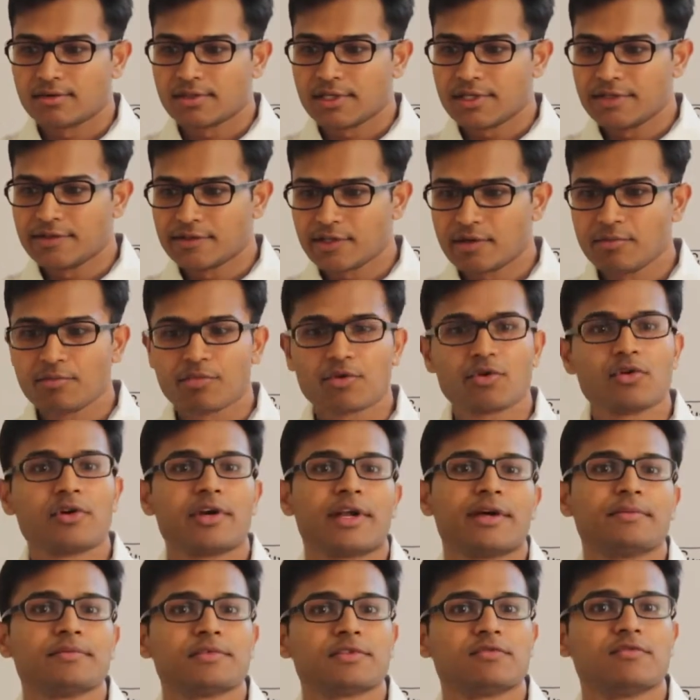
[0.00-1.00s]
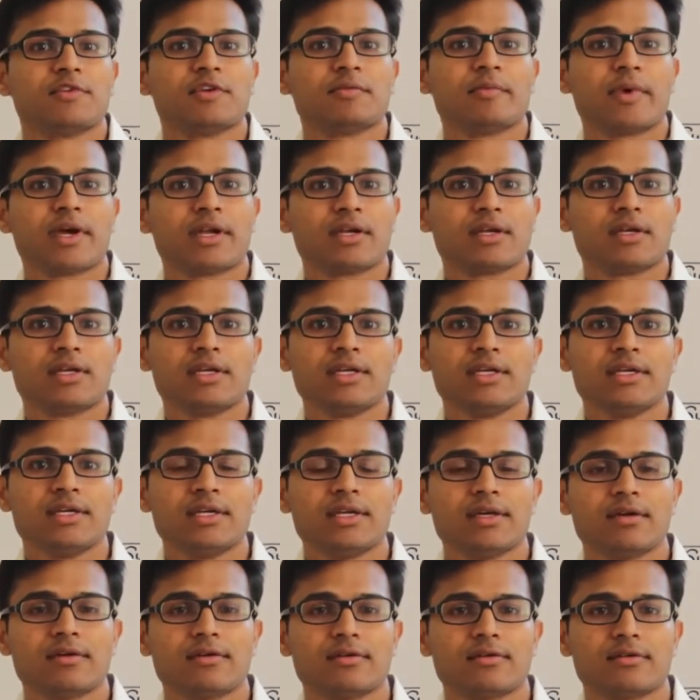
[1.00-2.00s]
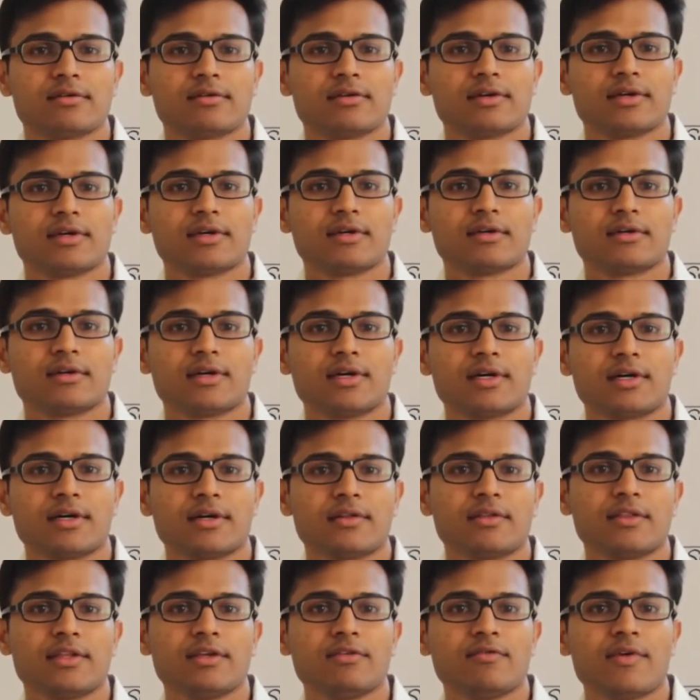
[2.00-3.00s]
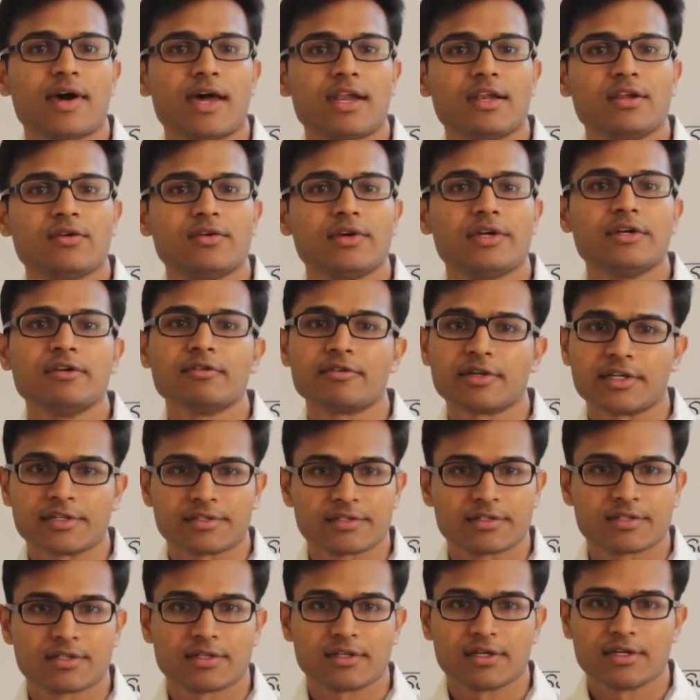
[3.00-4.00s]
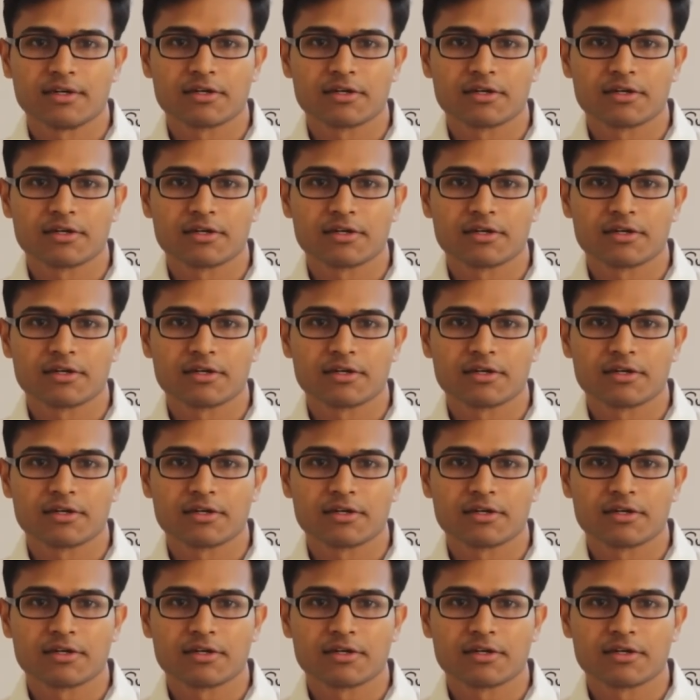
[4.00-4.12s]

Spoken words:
In some programs we might need the value interest